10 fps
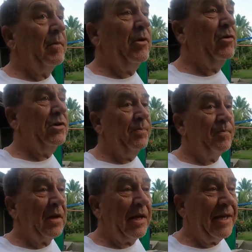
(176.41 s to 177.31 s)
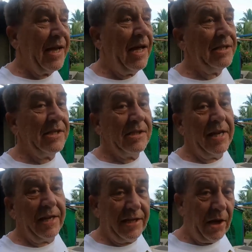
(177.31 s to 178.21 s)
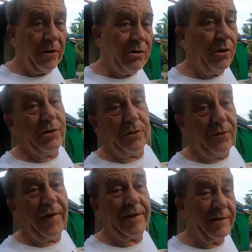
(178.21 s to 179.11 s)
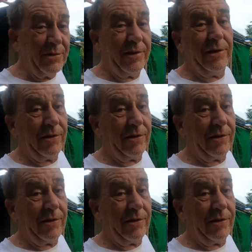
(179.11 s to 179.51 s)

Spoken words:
because you can't just get a goat and tie it to a fucking tree,